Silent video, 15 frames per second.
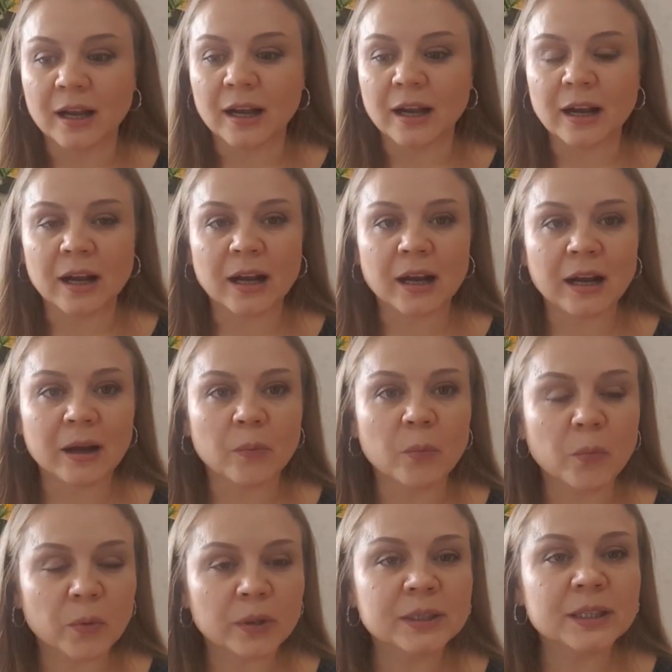uh,
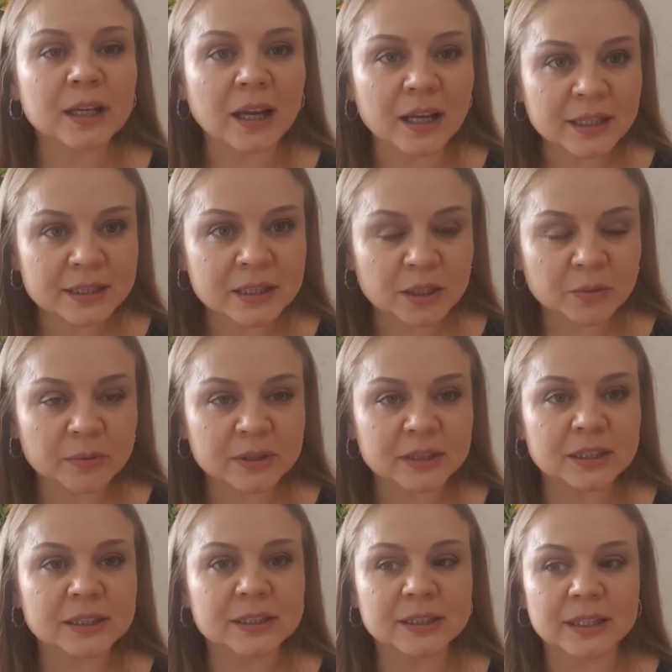what
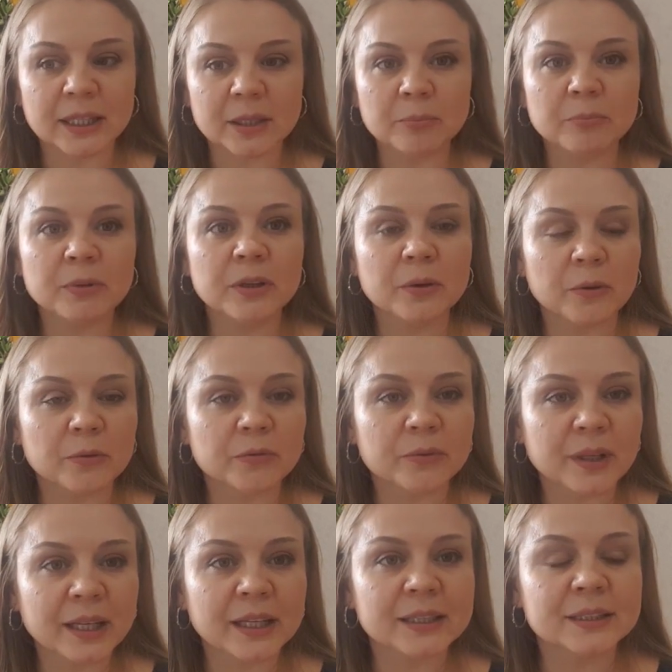consequences can be of
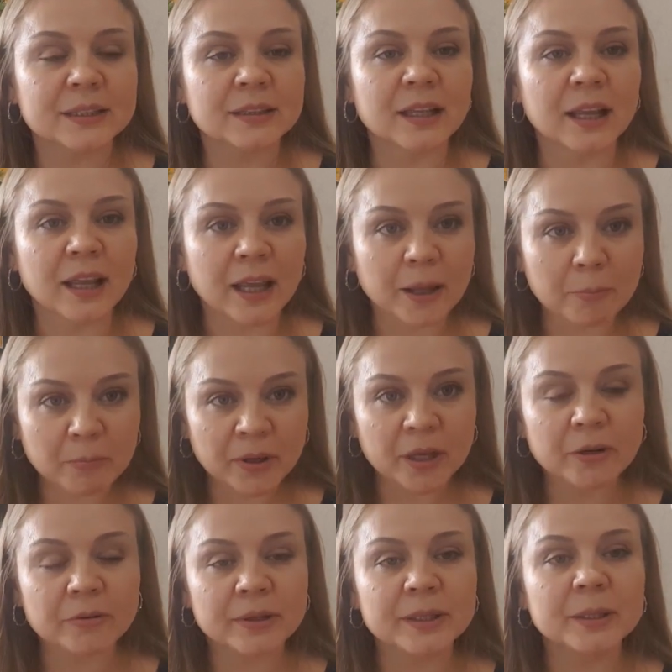dating a
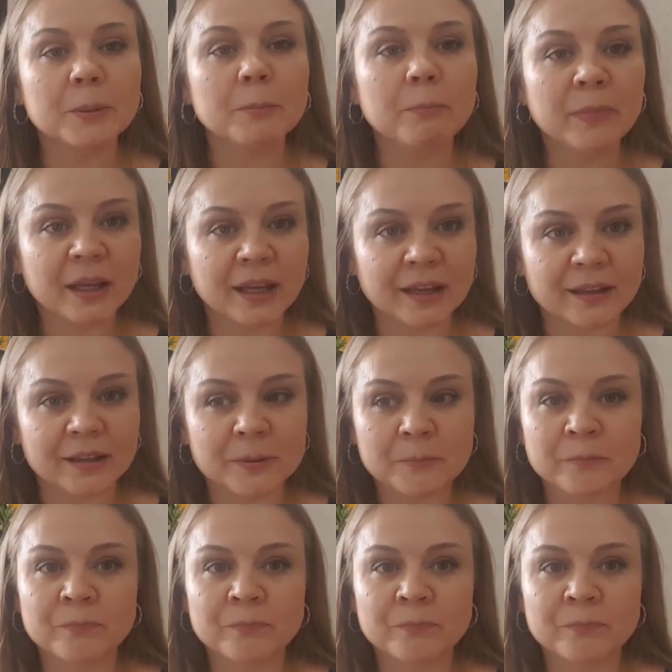married man.